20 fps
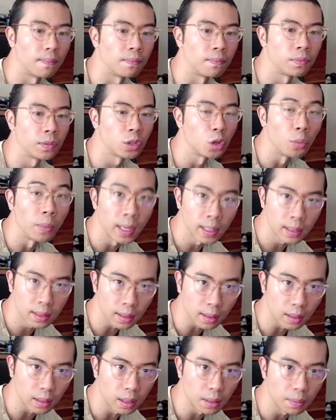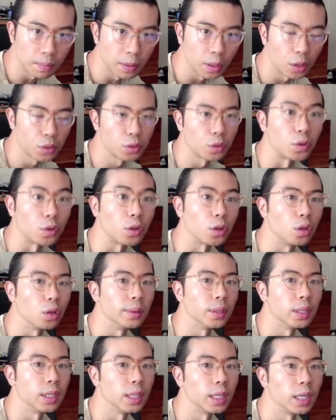domestically but also
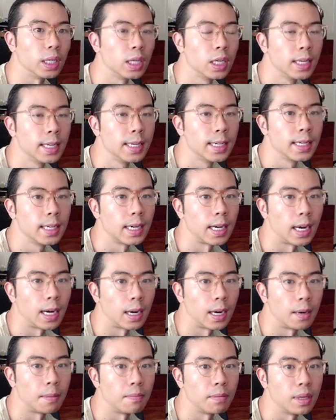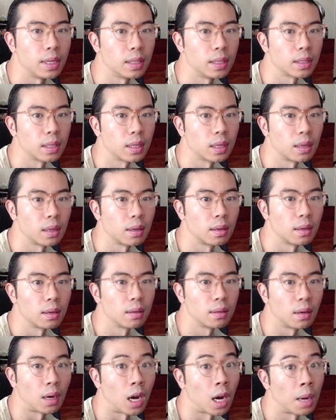globally, it's
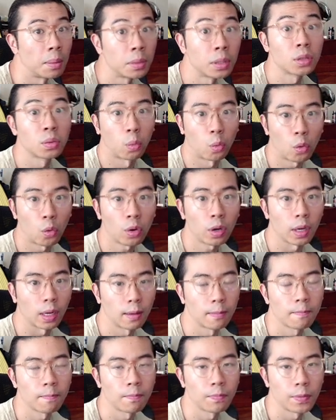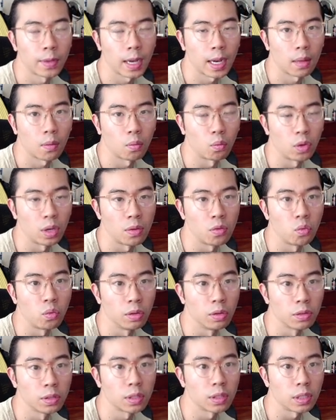a ominous warning that we
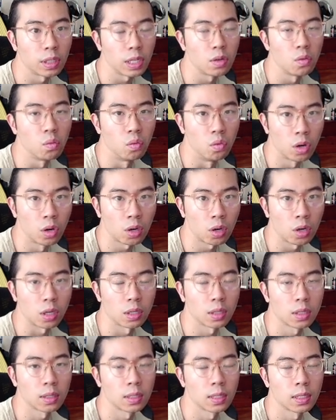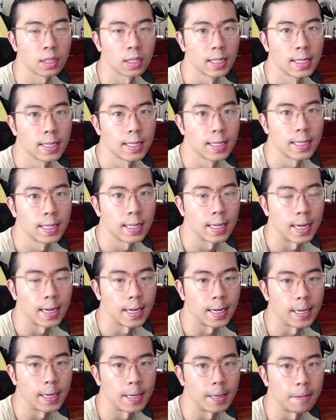will see worse
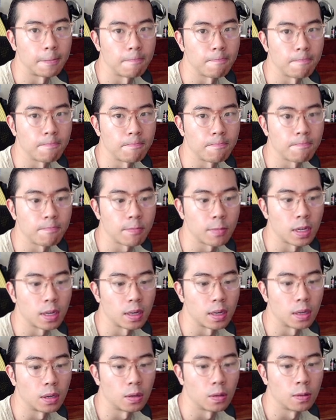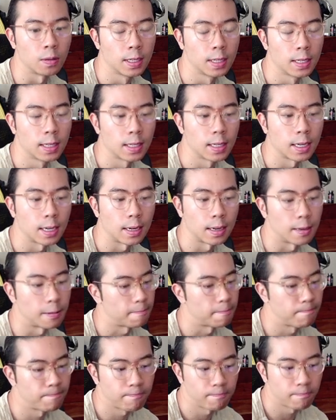
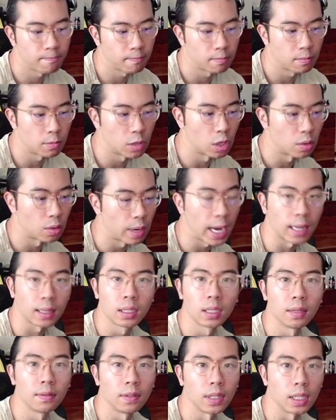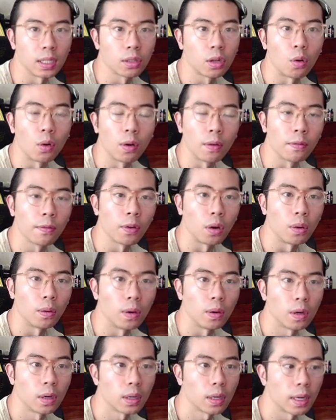activities going
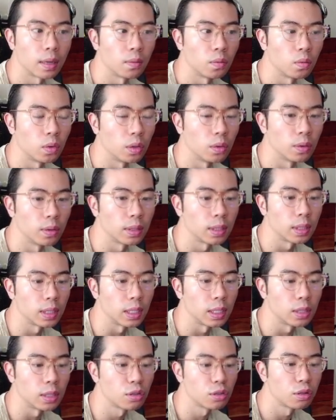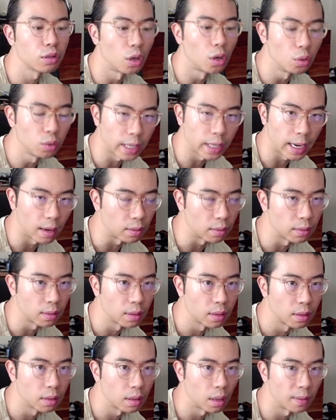forward, and we will see slowdown
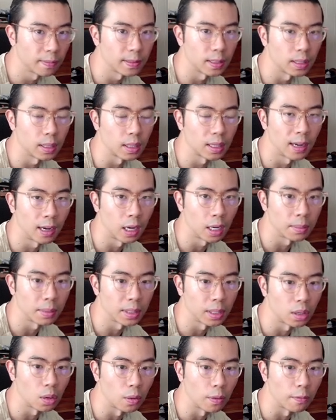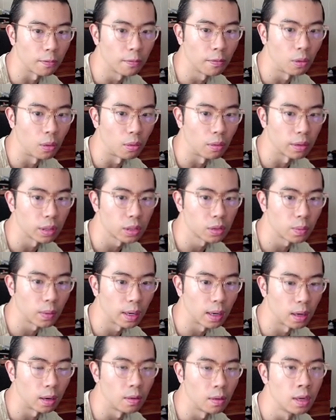of the economy going forward as
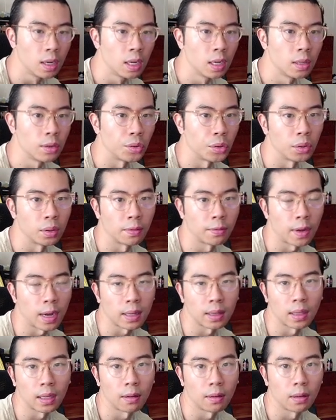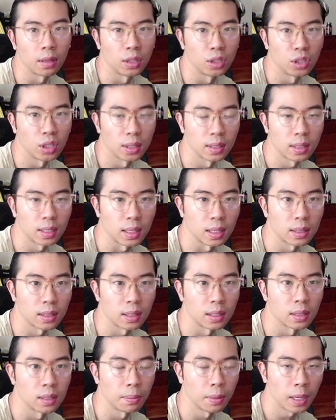well, knowing the fact that logistics
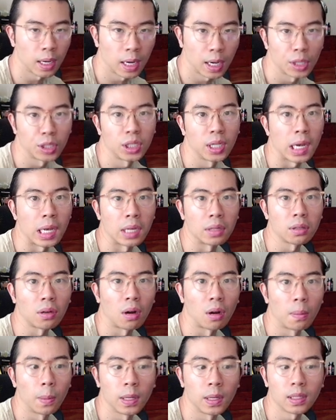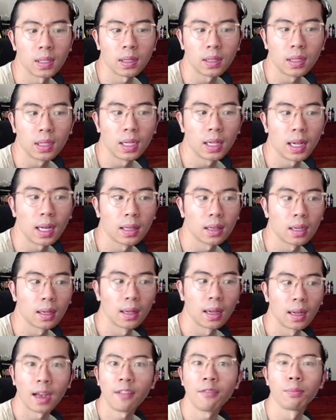and supply chains are basically like the
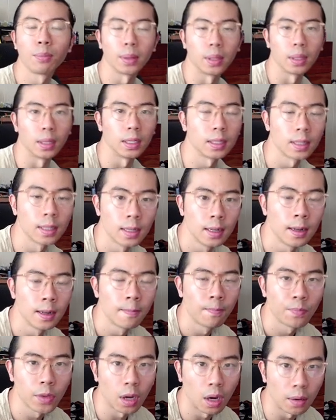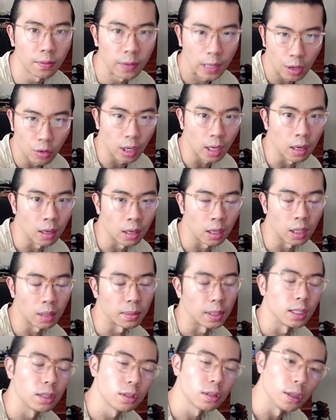lifeblood of our
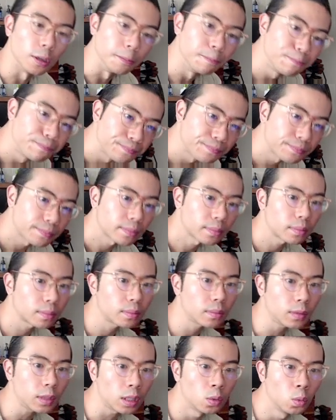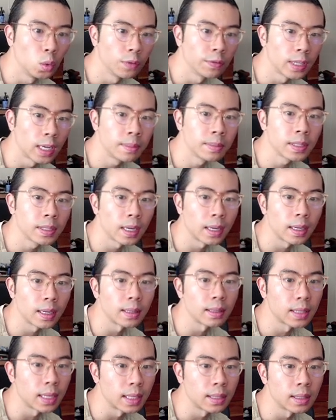economy. So with them
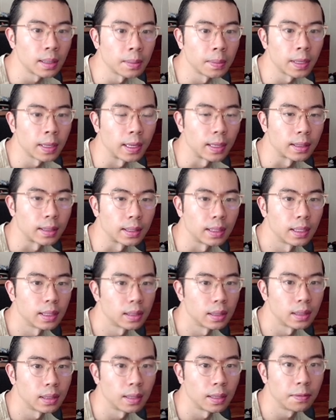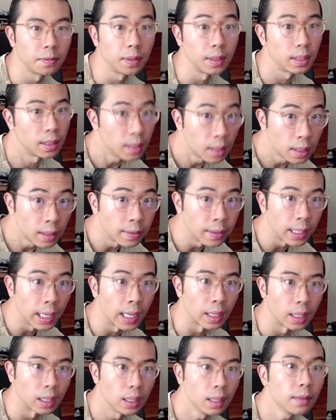saying something like this is definitely
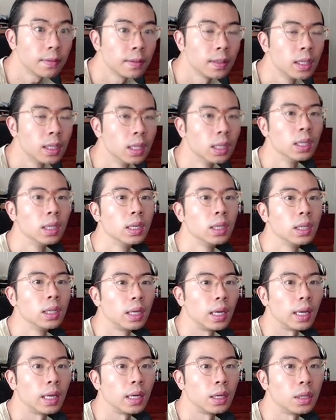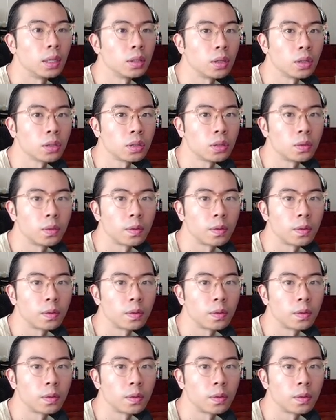negative. And as also with